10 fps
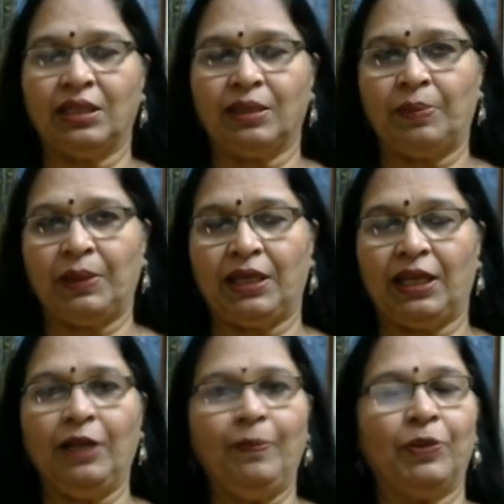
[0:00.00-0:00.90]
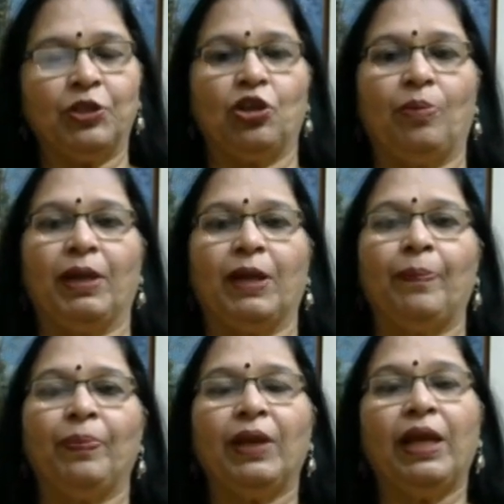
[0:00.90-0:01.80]
particular topic.
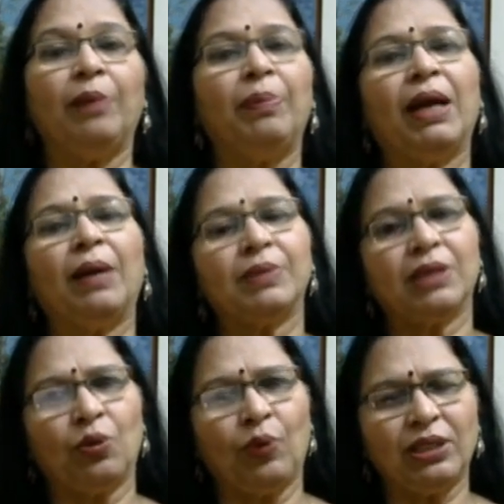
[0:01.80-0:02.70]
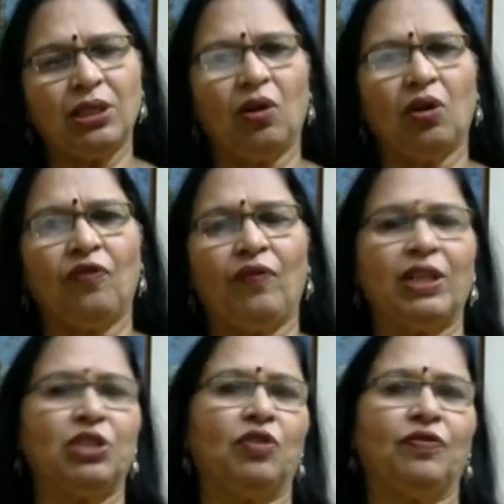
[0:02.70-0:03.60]
It becomes quite a lot of
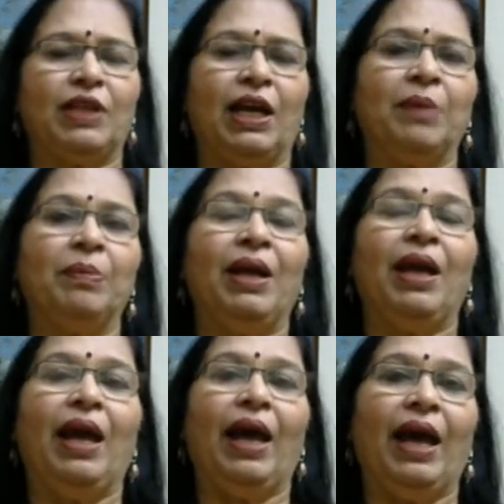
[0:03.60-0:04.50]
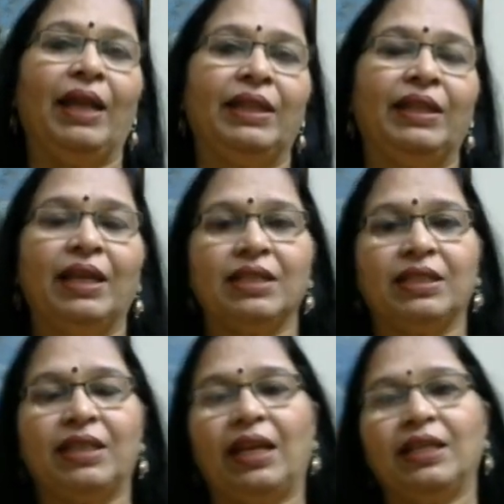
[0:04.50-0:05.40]
waste of time, and there is
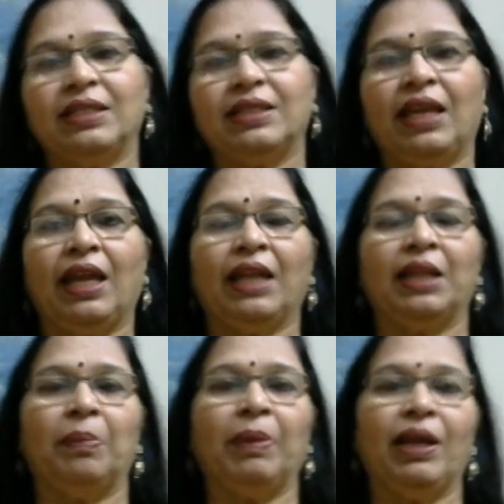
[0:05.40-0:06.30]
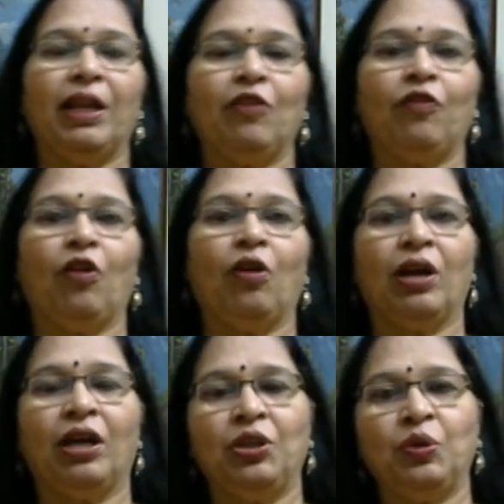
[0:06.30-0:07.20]
a tendency in the beginning
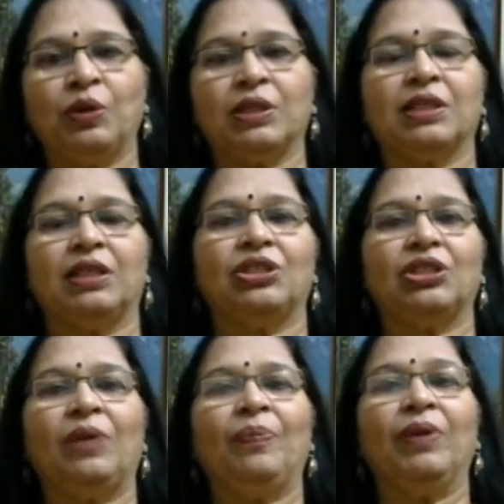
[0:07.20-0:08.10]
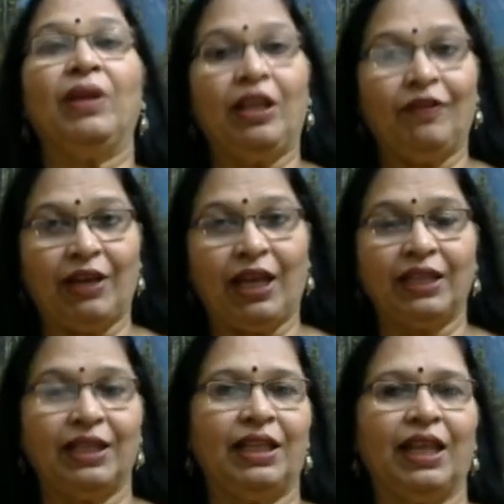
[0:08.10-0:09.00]
for a new researcher, even
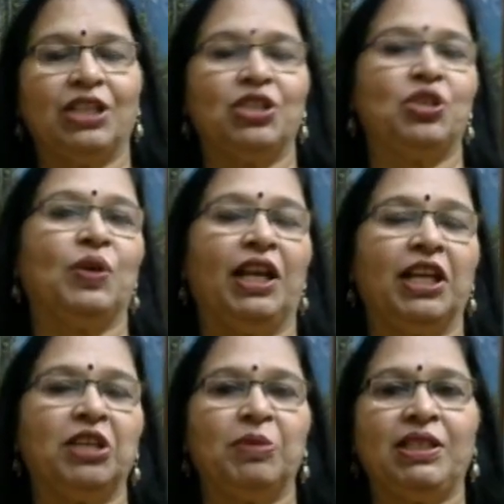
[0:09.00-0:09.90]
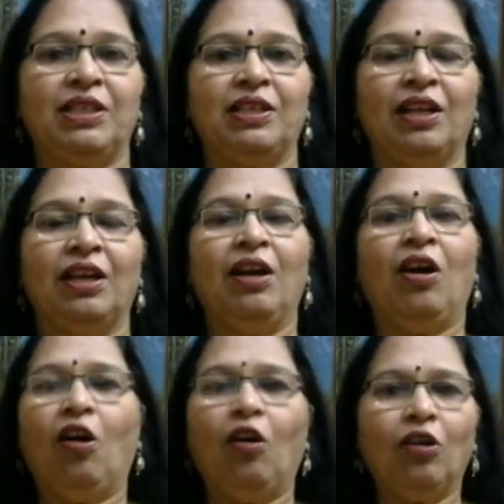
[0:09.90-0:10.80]
I did that, to collect material
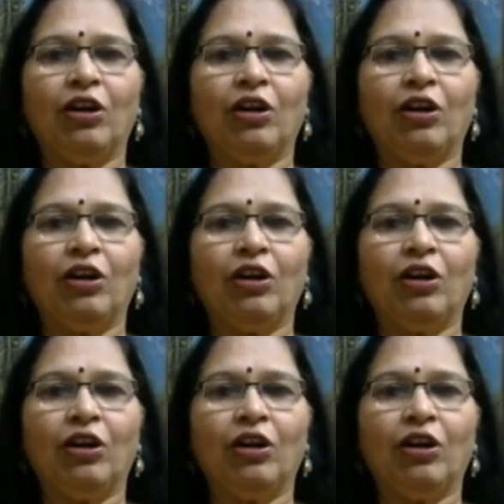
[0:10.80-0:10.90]
all